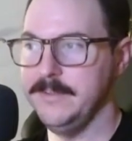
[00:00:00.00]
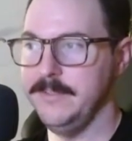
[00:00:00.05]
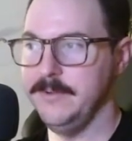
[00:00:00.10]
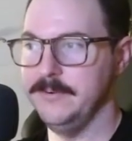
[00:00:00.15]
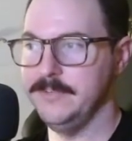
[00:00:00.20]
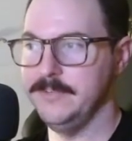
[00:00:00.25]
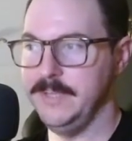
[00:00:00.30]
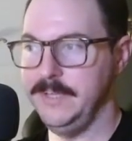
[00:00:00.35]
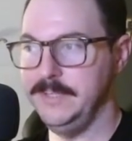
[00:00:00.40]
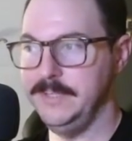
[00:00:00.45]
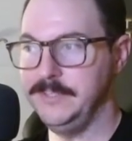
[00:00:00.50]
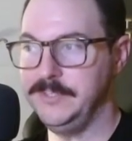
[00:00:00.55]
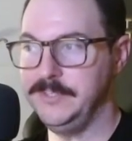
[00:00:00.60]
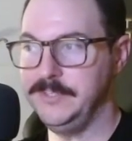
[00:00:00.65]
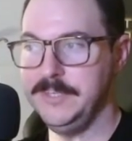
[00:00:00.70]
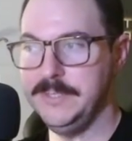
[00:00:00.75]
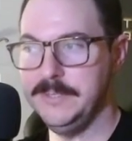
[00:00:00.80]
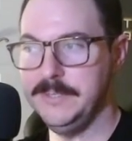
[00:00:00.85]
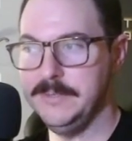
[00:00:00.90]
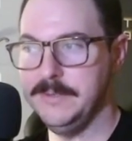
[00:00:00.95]
there's a
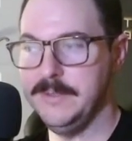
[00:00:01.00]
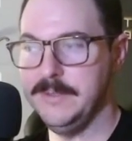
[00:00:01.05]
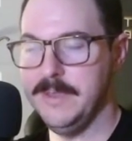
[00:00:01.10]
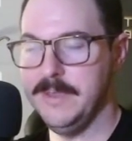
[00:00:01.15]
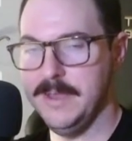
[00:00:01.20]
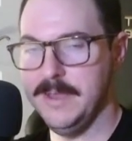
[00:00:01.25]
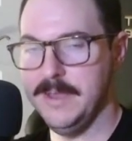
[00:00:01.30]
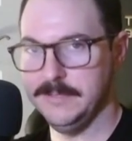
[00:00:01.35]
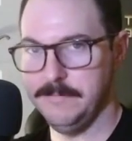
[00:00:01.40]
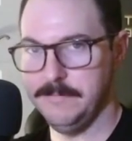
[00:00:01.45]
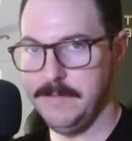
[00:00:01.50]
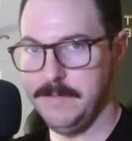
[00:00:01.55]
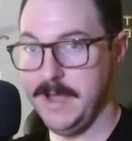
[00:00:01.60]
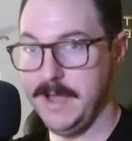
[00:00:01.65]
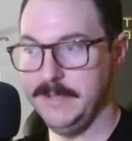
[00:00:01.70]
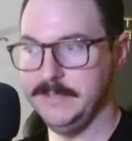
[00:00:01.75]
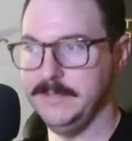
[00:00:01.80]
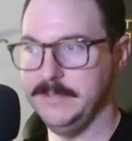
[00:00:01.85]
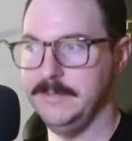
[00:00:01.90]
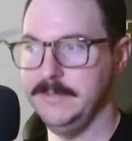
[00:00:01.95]
Sin X
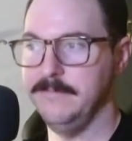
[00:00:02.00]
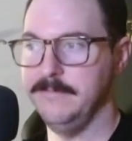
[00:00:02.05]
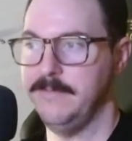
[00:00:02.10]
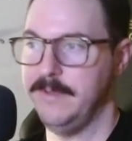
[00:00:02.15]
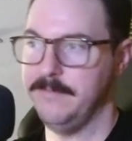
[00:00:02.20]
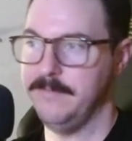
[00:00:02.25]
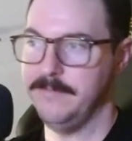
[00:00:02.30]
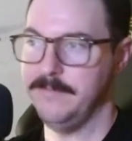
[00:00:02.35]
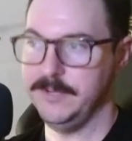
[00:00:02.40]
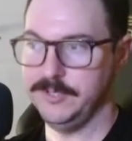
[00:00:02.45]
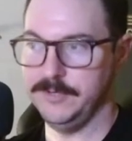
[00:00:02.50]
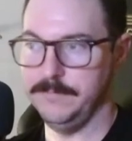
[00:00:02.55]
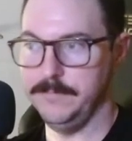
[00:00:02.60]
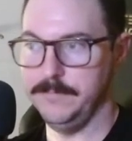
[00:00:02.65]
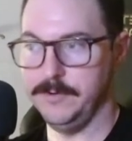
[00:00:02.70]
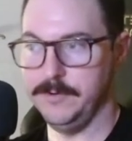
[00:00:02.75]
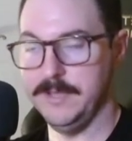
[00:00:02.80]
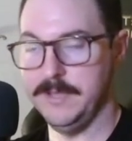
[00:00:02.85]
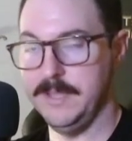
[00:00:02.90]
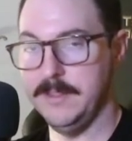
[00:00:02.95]
Paizen fanfiction
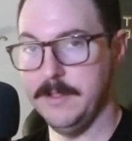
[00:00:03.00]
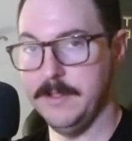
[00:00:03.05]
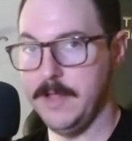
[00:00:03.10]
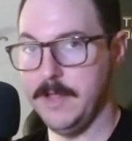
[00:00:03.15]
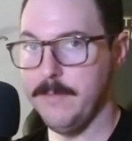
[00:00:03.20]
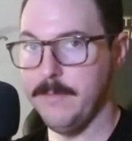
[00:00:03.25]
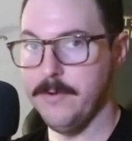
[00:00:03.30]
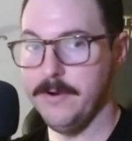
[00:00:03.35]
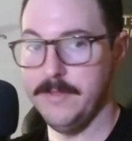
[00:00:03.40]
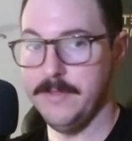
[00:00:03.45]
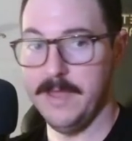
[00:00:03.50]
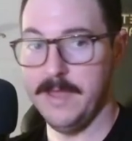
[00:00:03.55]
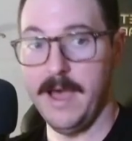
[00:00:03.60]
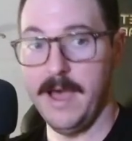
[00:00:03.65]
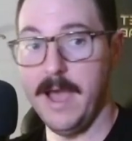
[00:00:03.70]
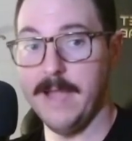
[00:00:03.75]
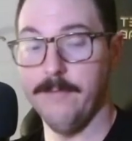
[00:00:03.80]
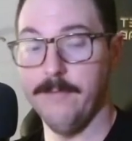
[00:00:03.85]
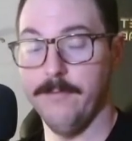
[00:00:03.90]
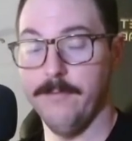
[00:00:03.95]
book in the library that
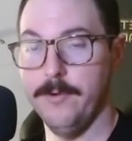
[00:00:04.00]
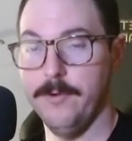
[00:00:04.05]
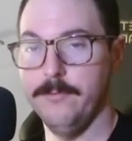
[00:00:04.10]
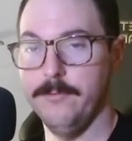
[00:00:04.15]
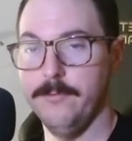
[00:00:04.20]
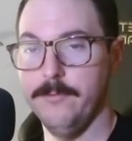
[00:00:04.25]
I wrote,